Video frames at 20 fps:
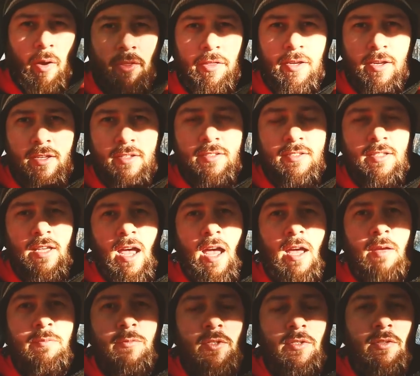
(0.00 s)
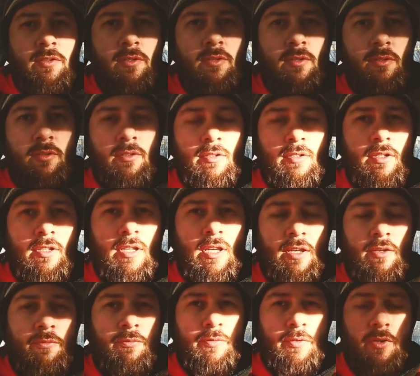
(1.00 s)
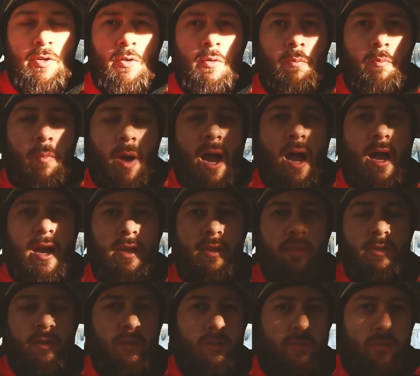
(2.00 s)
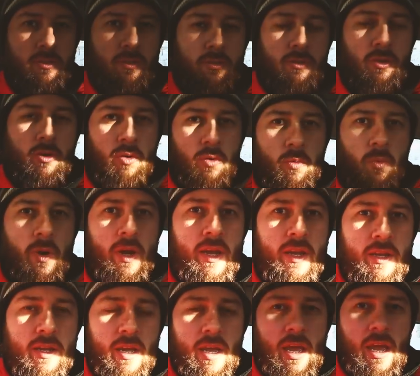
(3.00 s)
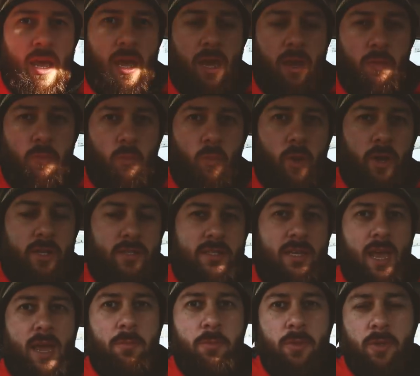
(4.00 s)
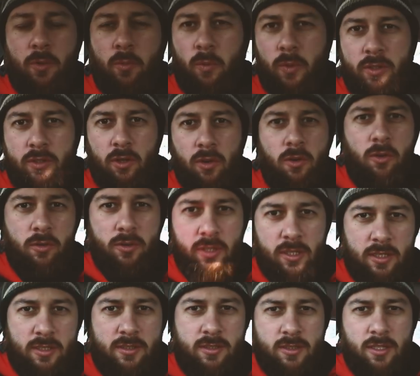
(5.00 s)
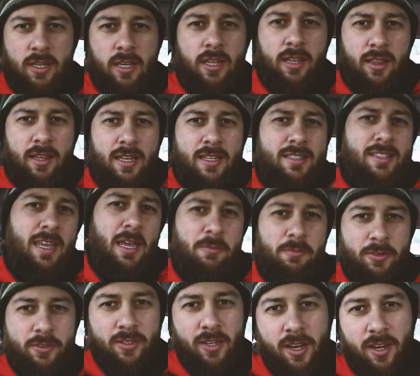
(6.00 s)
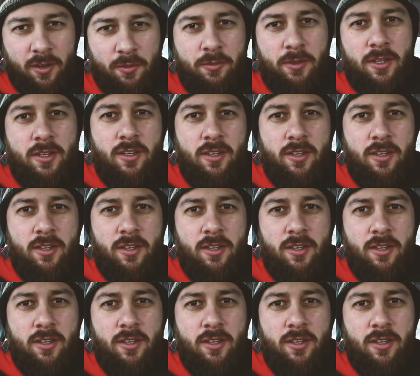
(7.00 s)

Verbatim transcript: I think it's time to give you my thoughts on Norway and what is happening with all this landscape photography